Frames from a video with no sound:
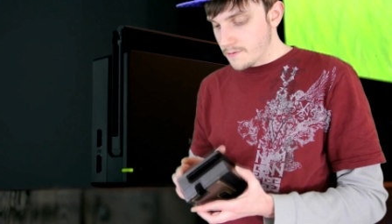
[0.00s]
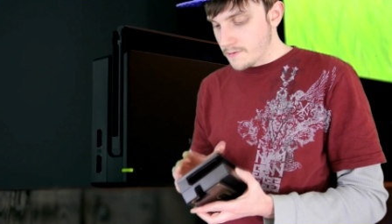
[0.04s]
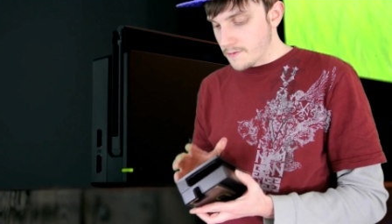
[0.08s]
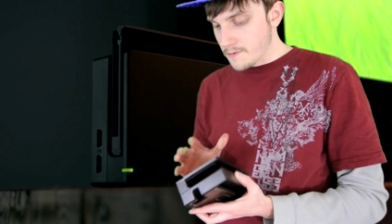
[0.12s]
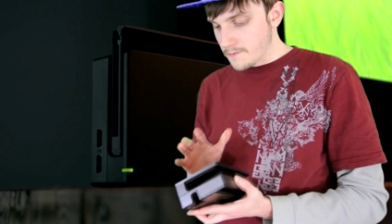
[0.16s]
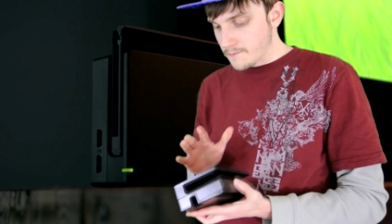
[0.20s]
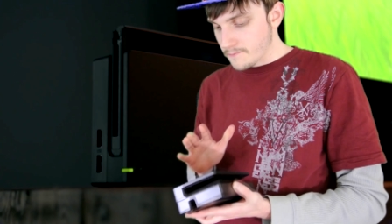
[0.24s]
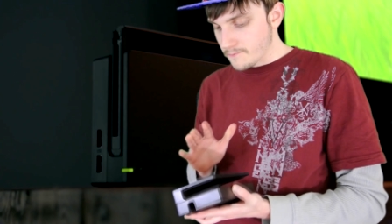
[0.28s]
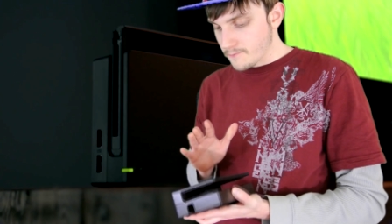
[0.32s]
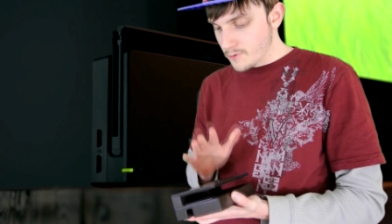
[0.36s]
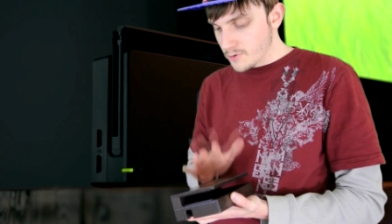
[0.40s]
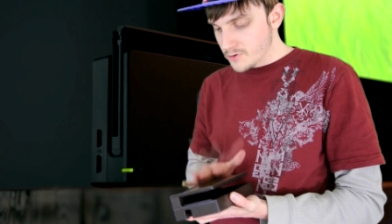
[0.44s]

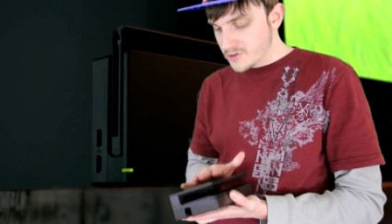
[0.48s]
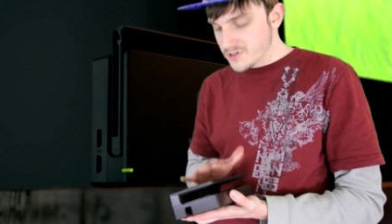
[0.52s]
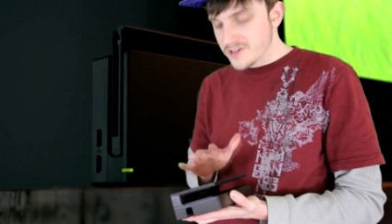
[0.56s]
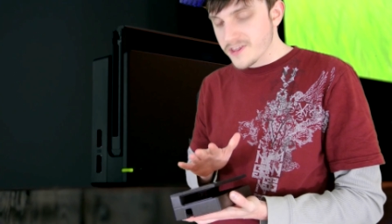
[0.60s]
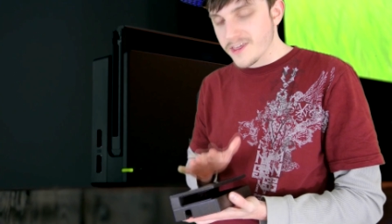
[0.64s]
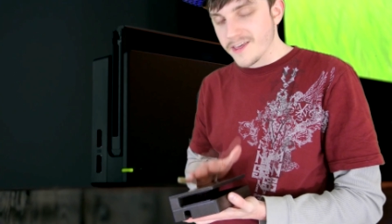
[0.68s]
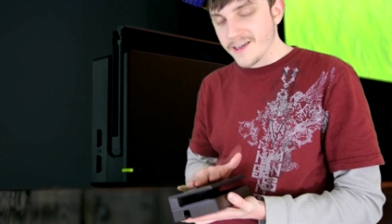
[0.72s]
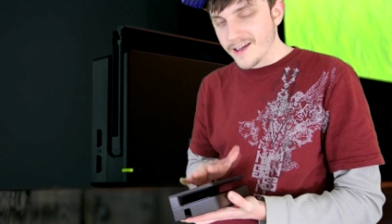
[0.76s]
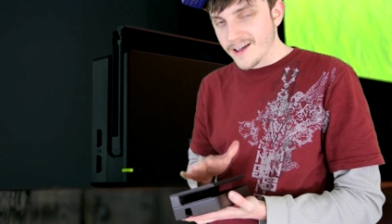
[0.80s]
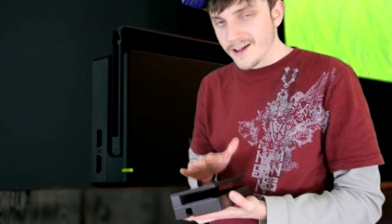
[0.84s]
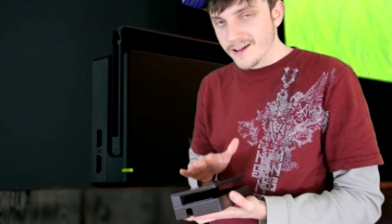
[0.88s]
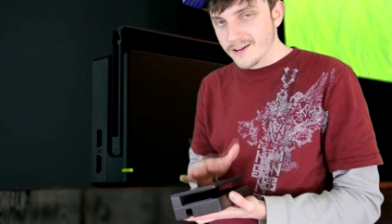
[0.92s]
the first
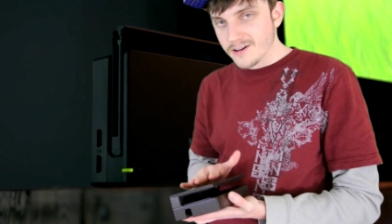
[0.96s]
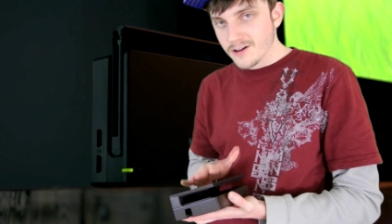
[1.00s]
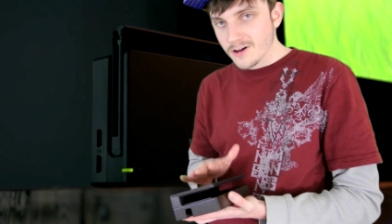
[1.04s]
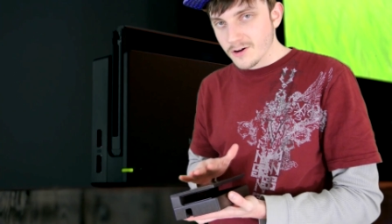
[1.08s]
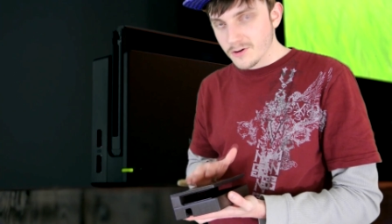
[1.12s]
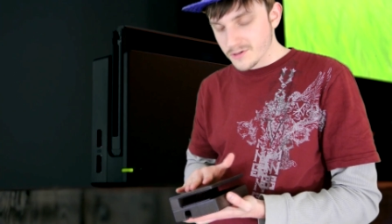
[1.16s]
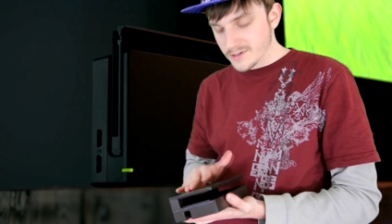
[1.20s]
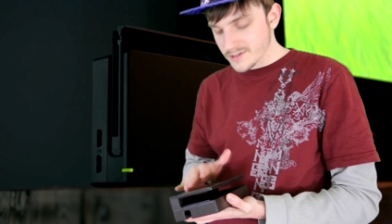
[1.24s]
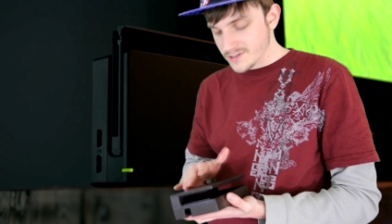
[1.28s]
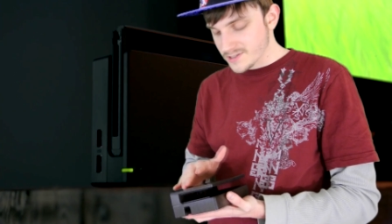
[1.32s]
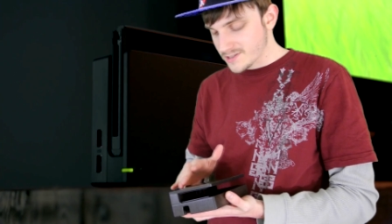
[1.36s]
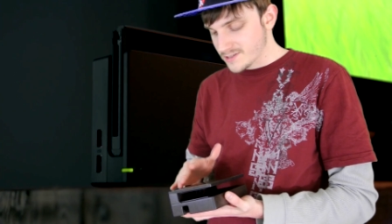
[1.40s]
thing I
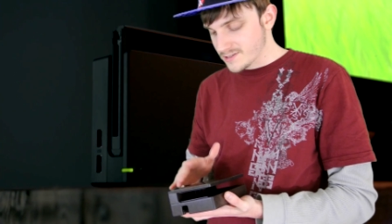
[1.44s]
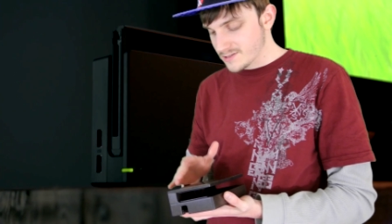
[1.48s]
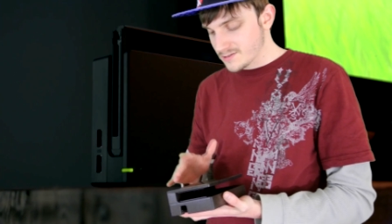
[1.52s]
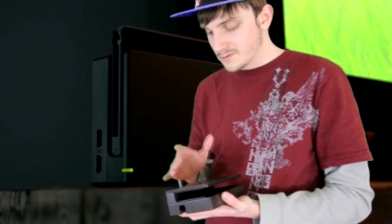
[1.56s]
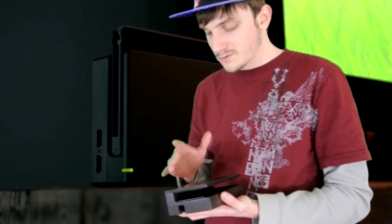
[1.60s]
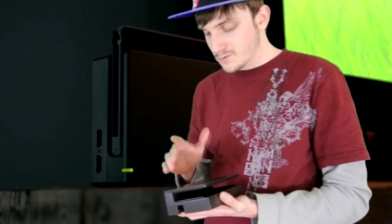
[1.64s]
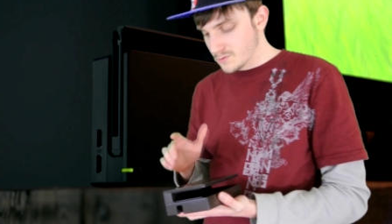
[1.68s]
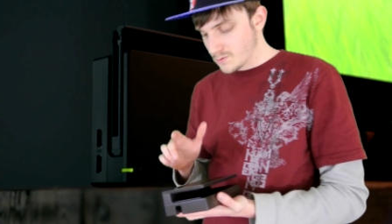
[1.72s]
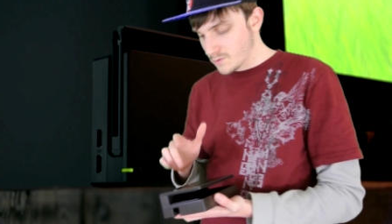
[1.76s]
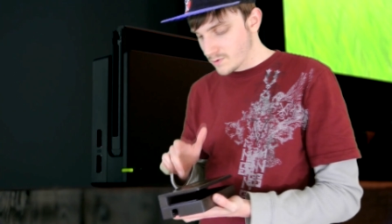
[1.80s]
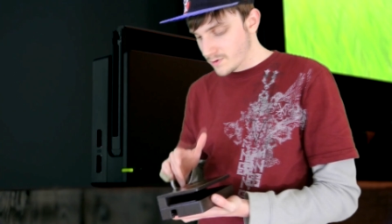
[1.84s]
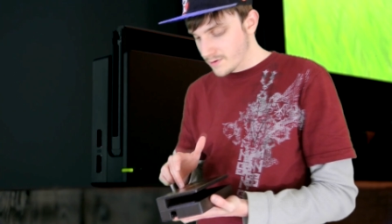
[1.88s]
noticed
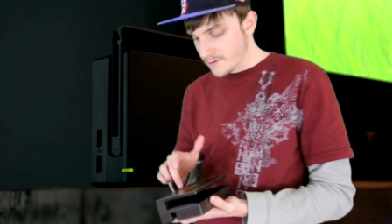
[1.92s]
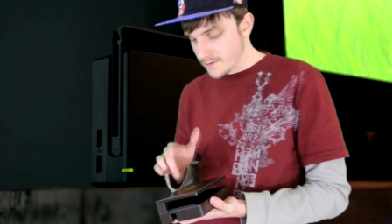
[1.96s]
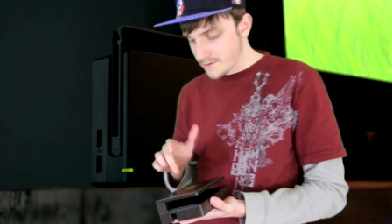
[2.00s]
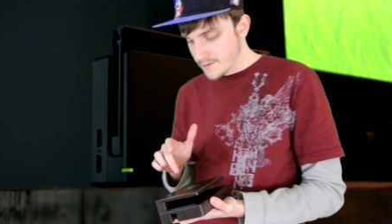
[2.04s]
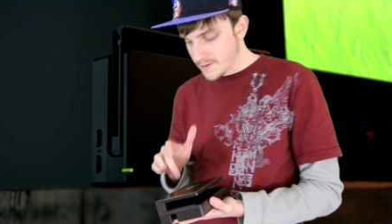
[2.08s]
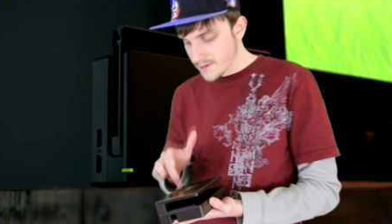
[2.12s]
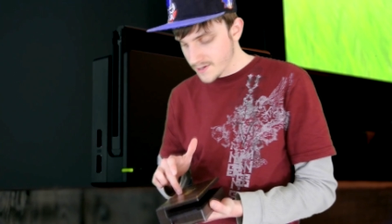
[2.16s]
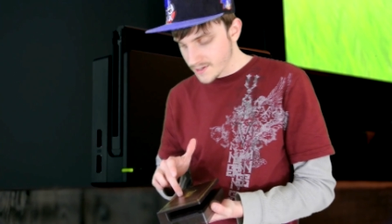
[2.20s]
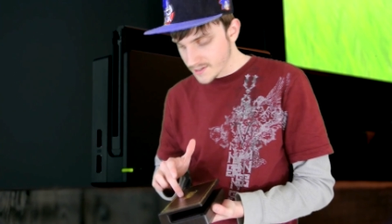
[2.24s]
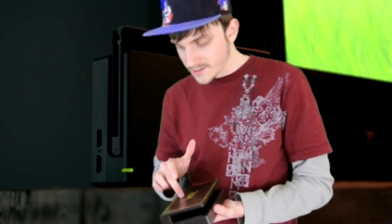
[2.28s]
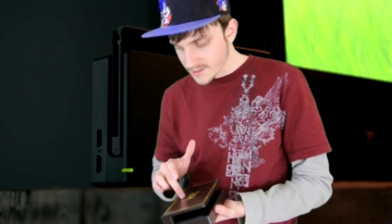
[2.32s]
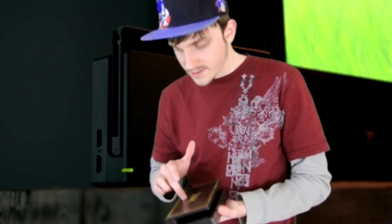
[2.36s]
with
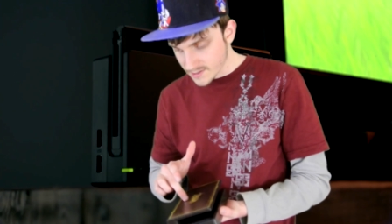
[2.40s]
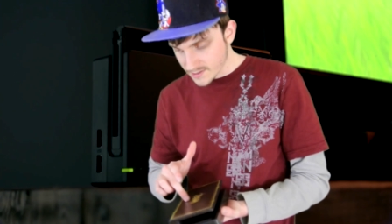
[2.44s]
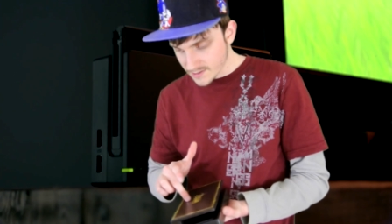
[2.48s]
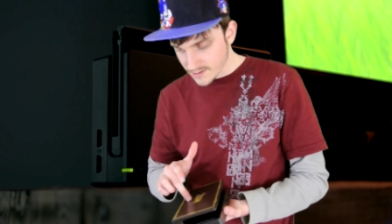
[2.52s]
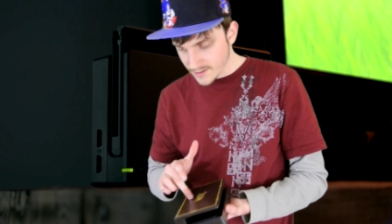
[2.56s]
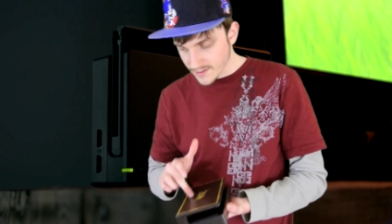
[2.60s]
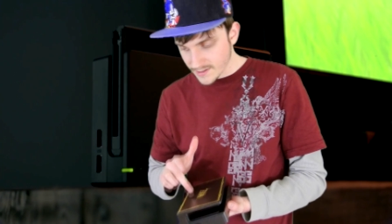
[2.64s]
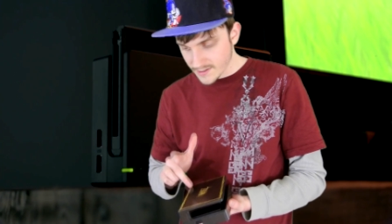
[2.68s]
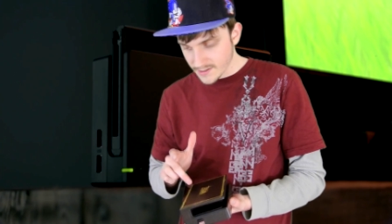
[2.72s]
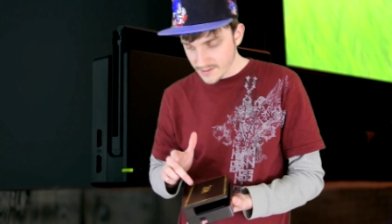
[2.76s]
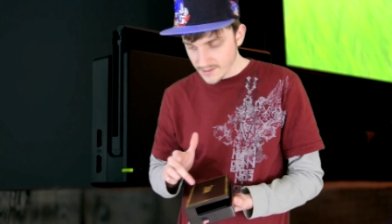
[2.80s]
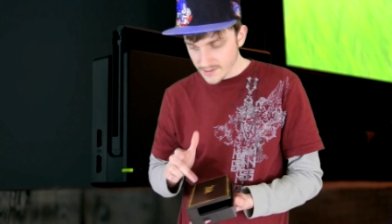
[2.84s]
this
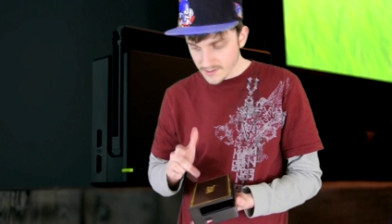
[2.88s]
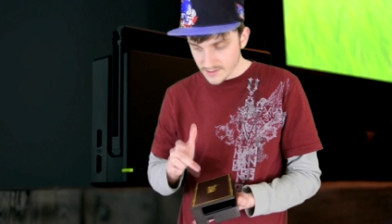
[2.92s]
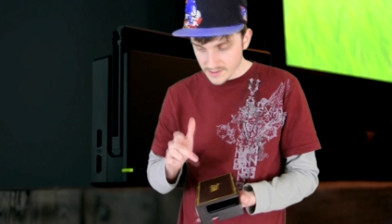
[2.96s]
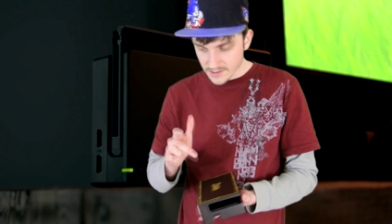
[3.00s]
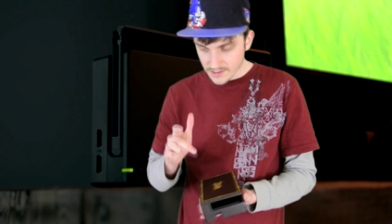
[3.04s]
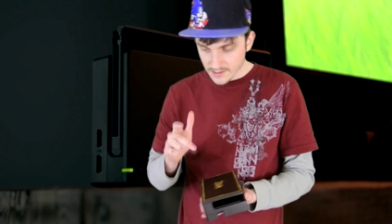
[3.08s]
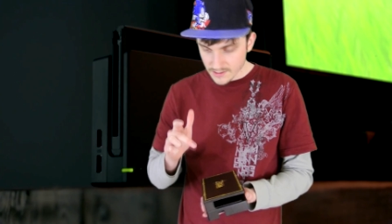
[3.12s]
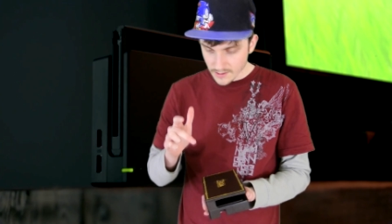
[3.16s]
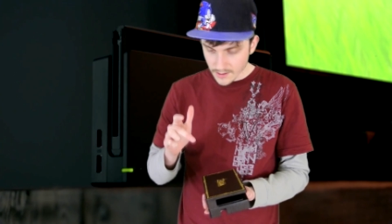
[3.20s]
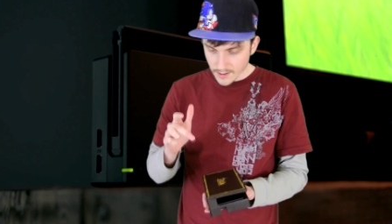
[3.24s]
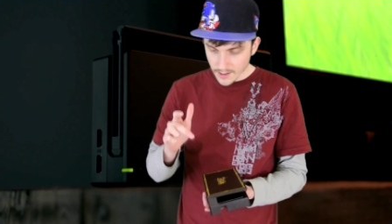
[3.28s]
is